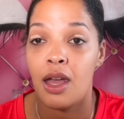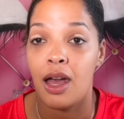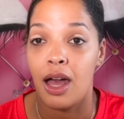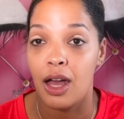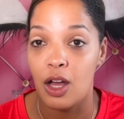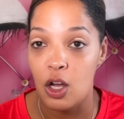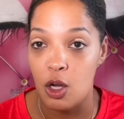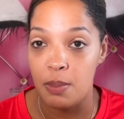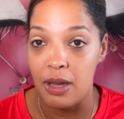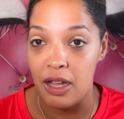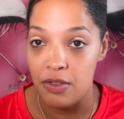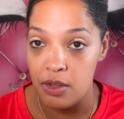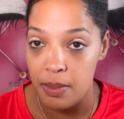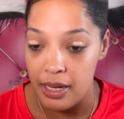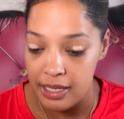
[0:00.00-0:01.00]
I hope
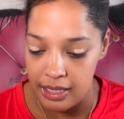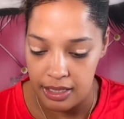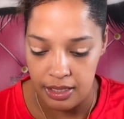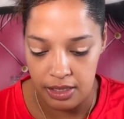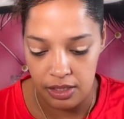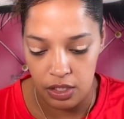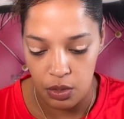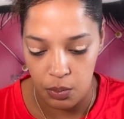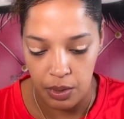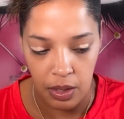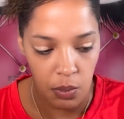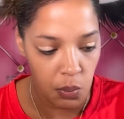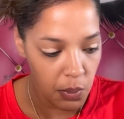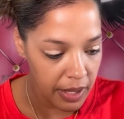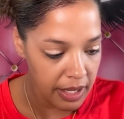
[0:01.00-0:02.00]
everybody is
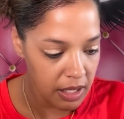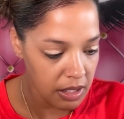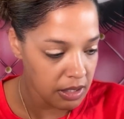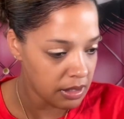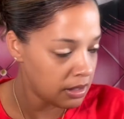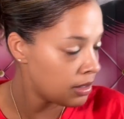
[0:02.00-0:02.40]
doing well.